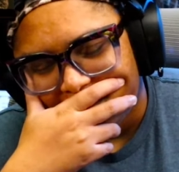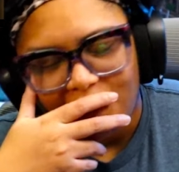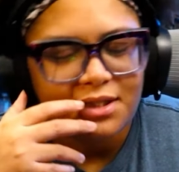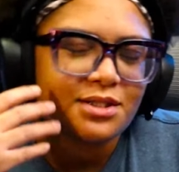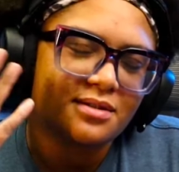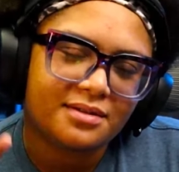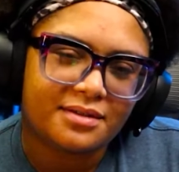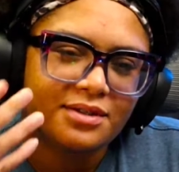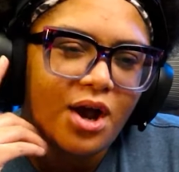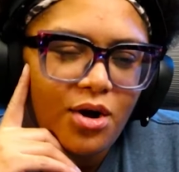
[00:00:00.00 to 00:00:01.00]
This is,
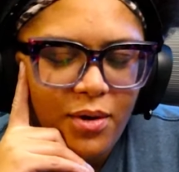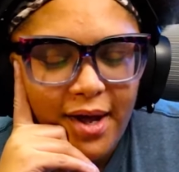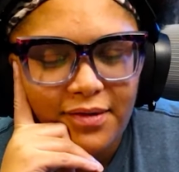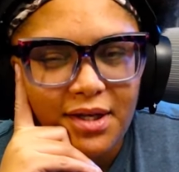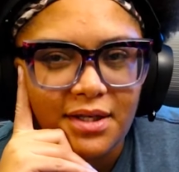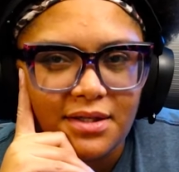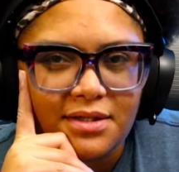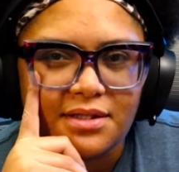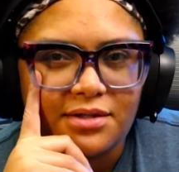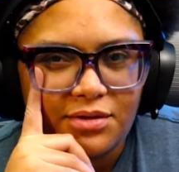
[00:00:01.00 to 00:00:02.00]
y'all gonna have
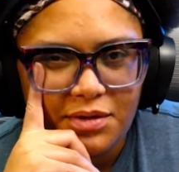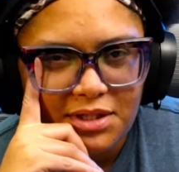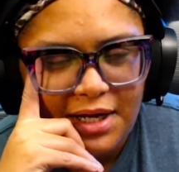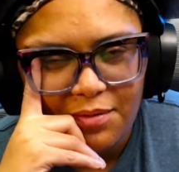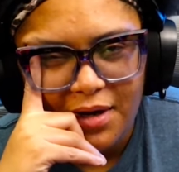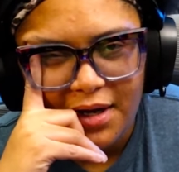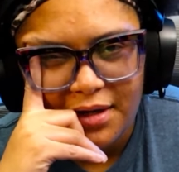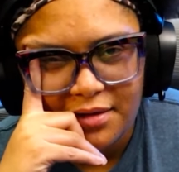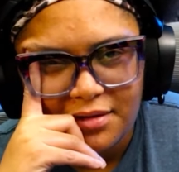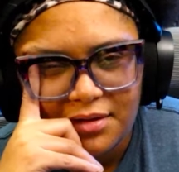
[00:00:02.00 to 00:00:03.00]
kids. You understand
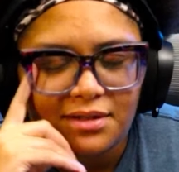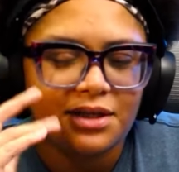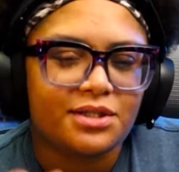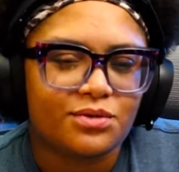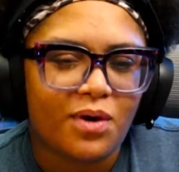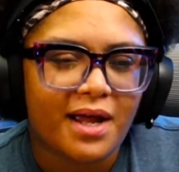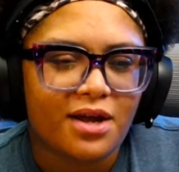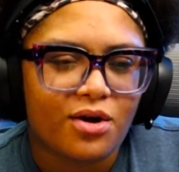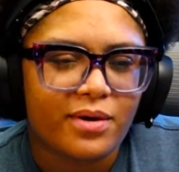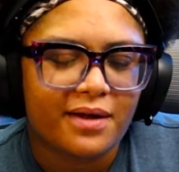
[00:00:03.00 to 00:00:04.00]
why? This is why
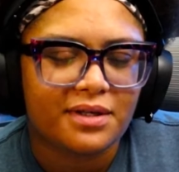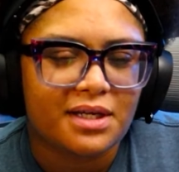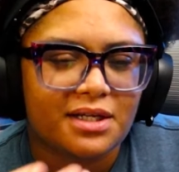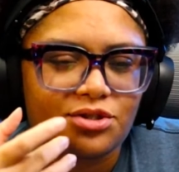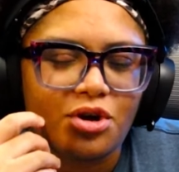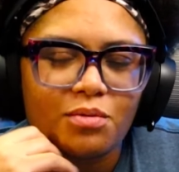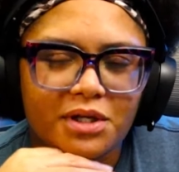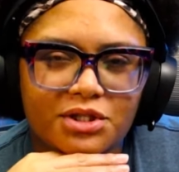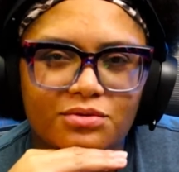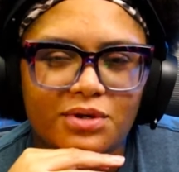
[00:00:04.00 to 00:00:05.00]
y'all gonna have kids. Y'all
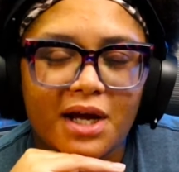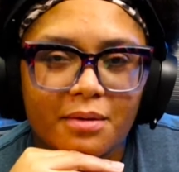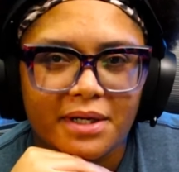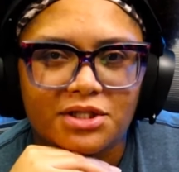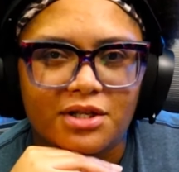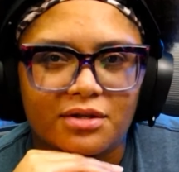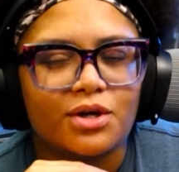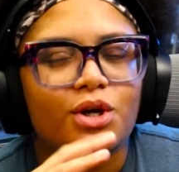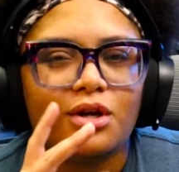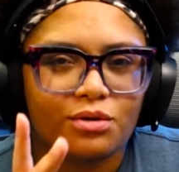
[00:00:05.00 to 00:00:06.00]
really do care about each other.
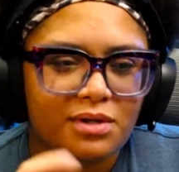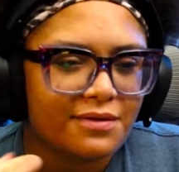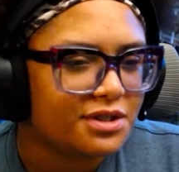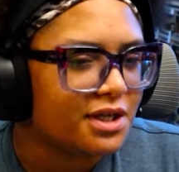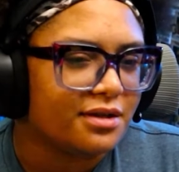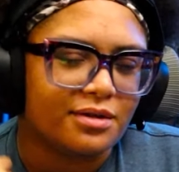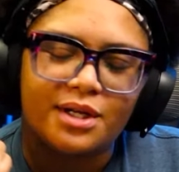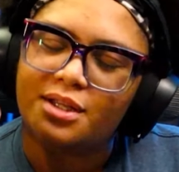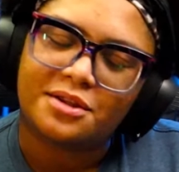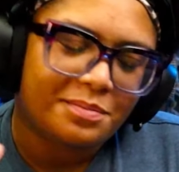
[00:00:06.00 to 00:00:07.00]
You love each other.
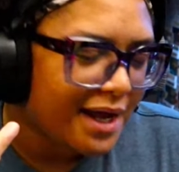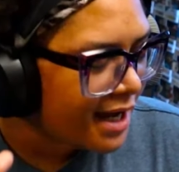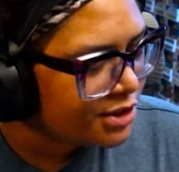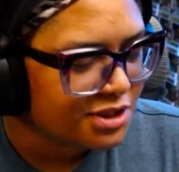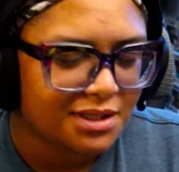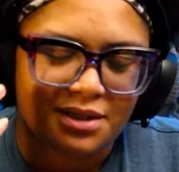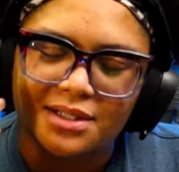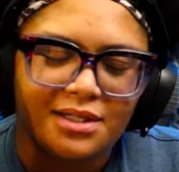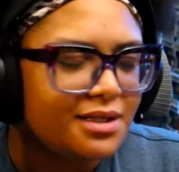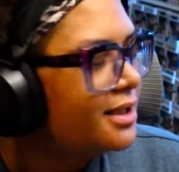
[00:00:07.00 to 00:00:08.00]
The passion
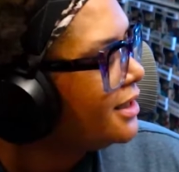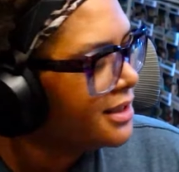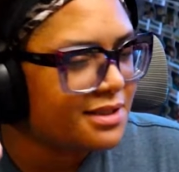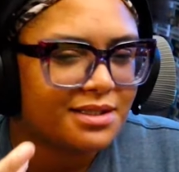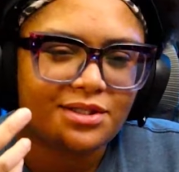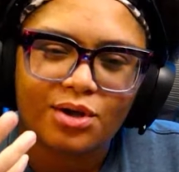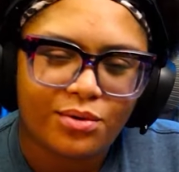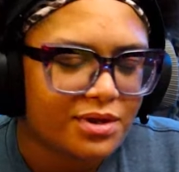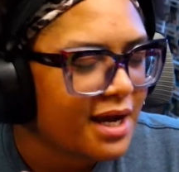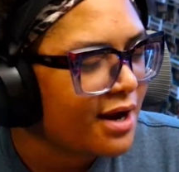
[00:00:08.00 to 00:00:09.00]
is
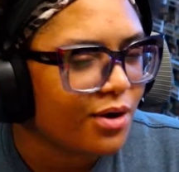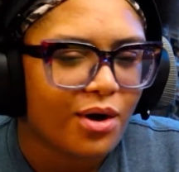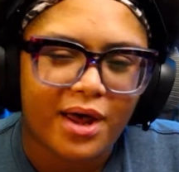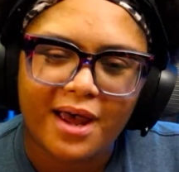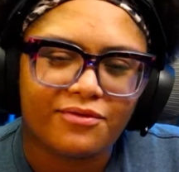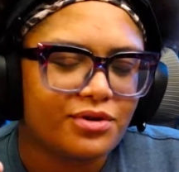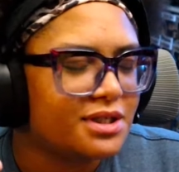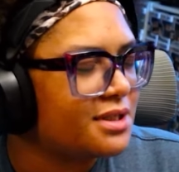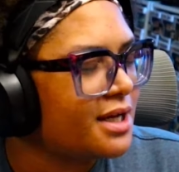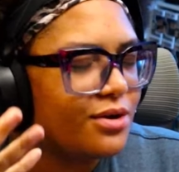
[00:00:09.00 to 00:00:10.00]
so there every
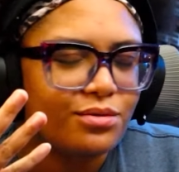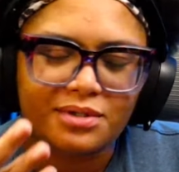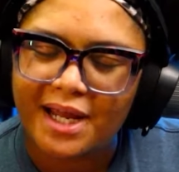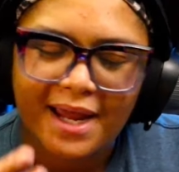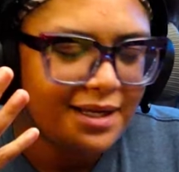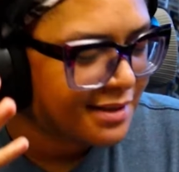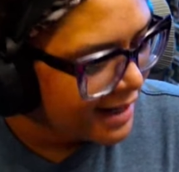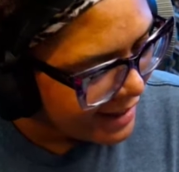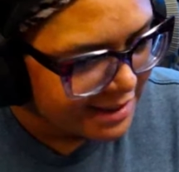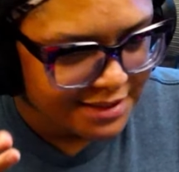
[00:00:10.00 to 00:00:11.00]
single day and
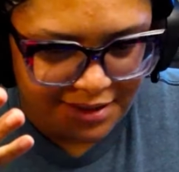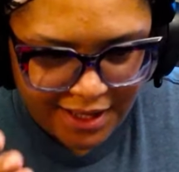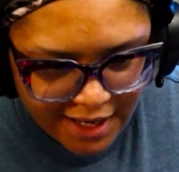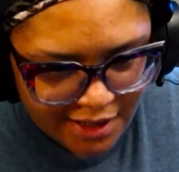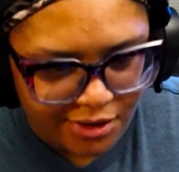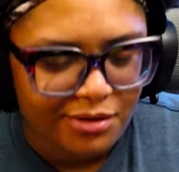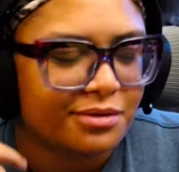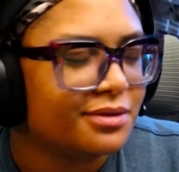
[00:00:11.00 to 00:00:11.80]
night. It's there.